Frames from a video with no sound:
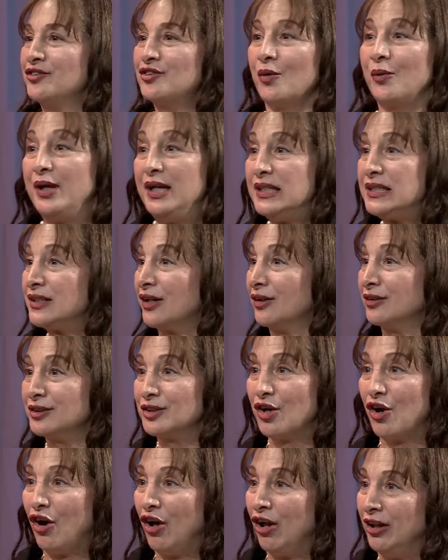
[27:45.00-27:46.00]
So he starts
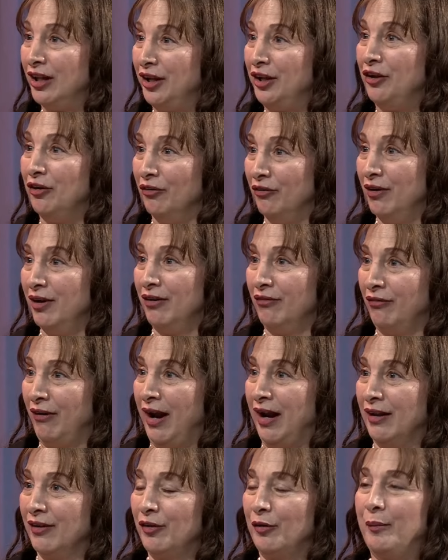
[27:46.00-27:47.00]
calling you on a yeah.
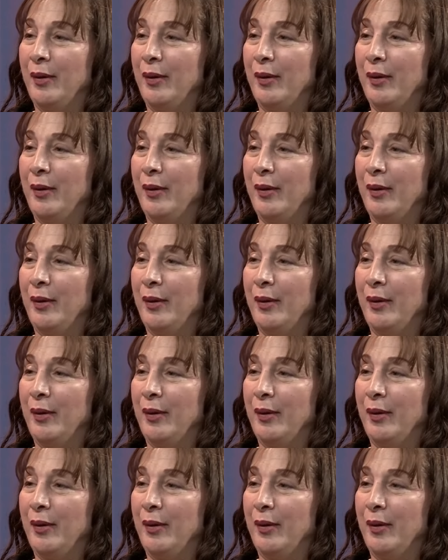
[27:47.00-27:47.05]
regular